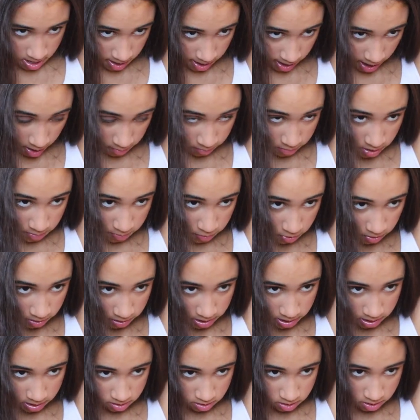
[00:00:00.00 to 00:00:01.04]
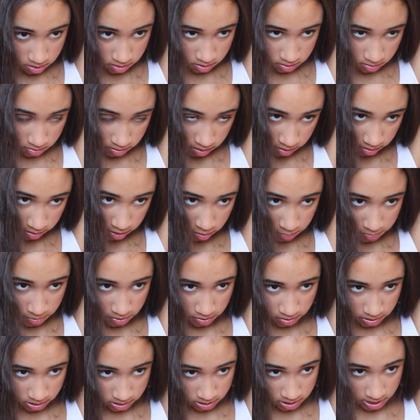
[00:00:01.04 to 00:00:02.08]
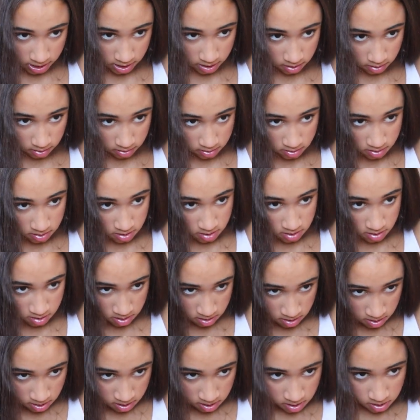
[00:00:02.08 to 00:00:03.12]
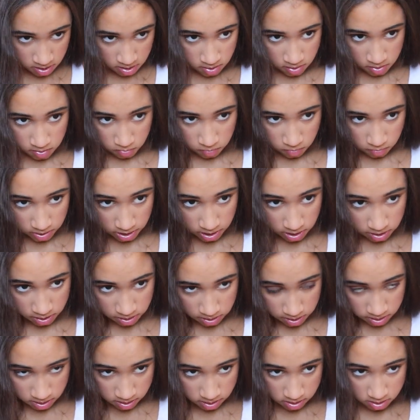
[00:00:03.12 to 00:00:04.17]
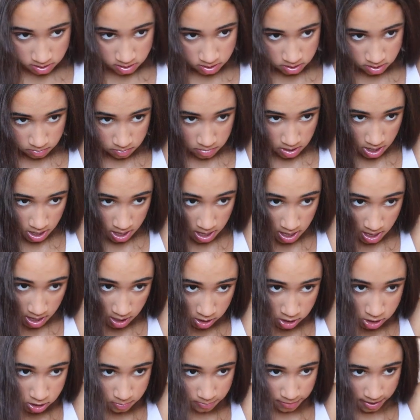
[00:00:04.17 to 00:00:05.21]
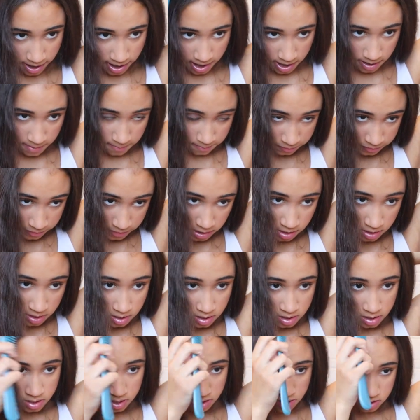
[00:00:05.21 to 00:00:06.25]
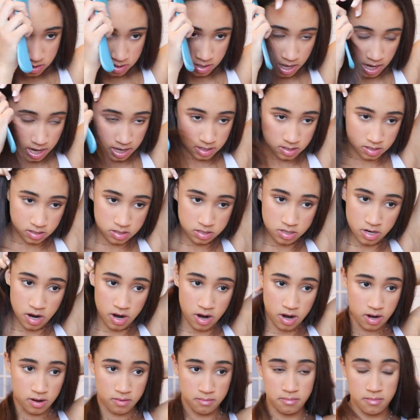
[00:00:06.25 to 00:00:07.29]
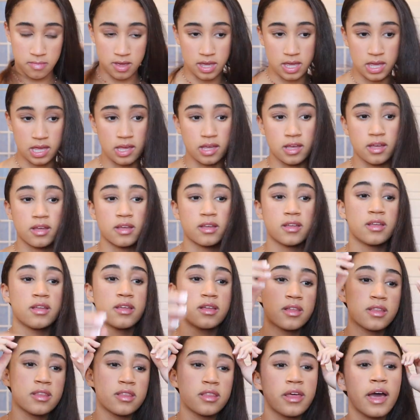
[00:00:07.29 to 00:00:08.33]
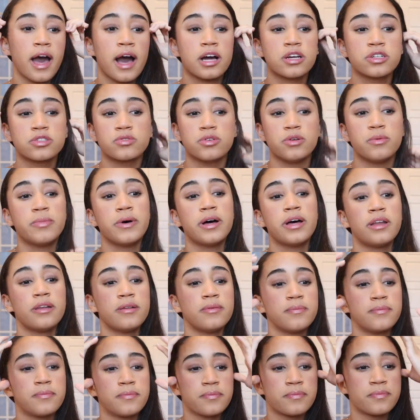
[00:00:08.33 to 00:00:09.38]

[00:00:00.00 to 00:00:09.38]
And now I'm gonna pull it into a low ponytail with some hairspray so that I can start making the actual bun.